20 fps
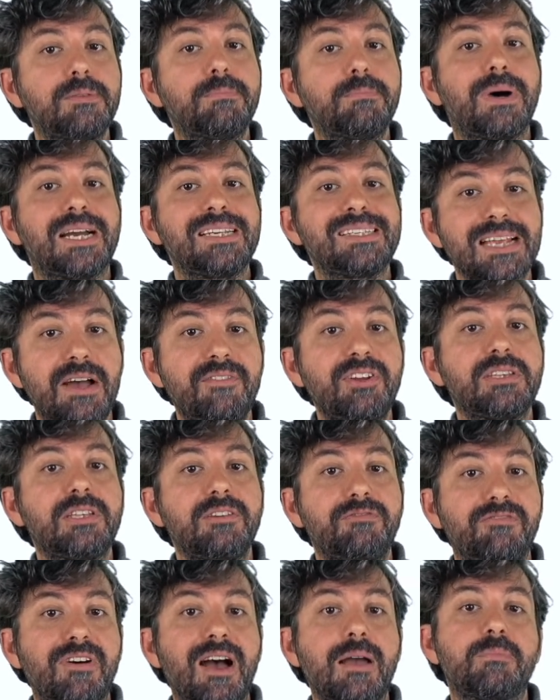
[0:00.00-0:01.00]
by
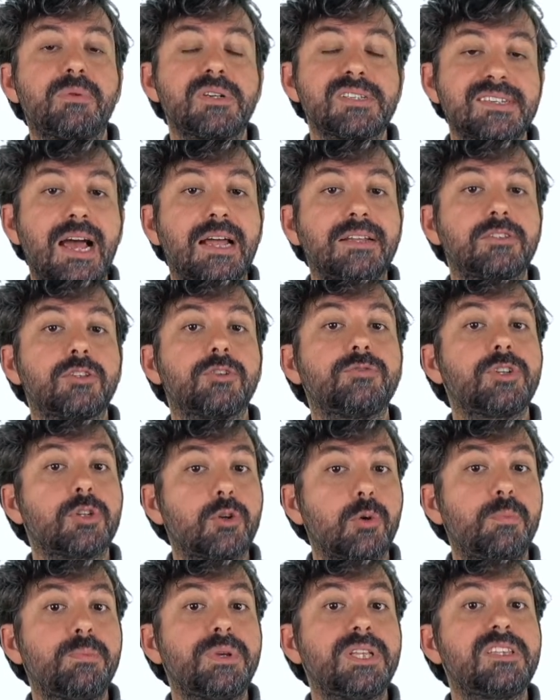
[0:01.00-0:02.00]
75% of the
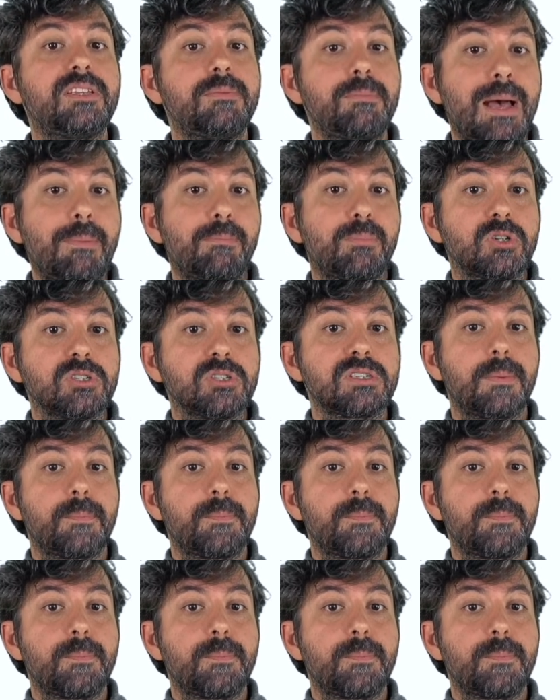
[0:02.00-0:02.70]
committee members.